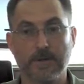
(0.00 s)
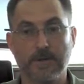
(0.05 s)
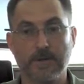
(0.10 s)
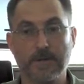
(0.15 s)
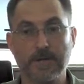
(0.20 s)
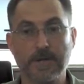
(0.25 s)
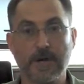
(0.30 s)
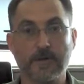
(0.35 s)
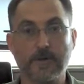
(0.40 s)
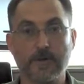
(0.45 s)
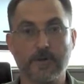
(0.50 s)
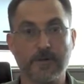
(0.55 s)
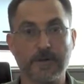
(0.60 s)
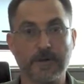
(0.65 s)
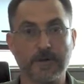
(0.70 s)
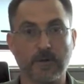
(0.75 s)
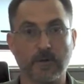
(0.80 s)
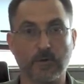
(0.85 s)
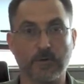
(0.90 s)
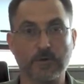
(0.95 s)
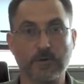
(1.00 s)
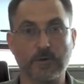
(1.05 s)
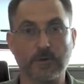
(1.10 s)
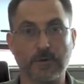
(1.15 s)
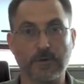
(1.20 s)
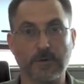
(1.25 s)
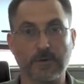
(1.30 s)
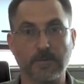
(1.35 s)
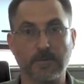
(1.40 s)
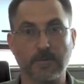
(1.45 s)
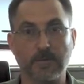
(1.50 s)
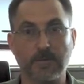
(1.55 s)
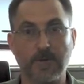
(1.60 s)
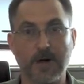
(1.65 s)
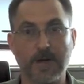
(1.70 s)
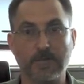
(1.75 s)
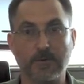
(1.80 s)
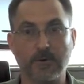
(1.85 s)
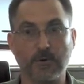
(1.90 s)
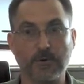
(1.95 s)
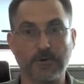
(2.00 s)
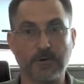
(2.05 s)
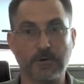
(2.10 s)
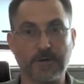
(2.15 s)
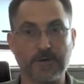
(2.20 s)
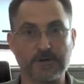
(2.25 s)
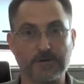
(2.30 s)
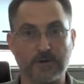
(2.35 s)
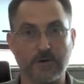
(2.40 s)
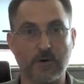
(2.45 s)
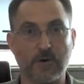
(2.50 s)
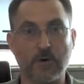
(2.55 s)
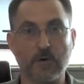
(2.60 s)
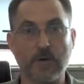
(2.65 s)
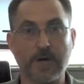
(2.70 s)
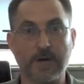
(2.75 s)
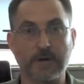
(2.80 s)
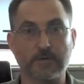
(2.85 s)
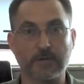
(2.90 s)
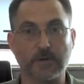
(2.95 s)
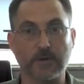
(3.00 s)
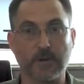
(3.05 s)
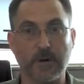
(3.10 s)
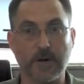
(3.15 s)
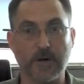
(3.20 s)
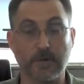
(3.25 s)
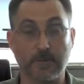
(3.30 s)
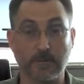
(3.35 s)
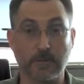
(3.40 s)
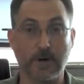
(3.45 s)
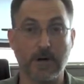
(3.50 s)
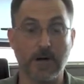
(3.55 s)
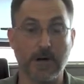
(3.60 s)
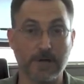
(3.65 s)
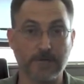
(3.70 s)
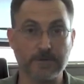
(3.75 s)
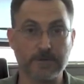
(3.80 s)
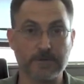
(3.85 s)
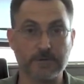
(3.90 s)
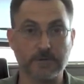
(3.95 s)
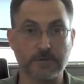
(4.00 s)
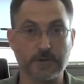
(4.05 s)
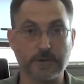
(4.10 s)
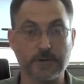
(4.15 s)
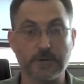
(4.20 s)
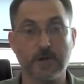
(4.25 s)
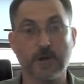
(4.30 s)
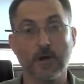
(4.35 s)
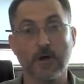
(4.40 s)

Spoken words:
The other thing that we're doing, by pulling less coal out of the ground, obviously,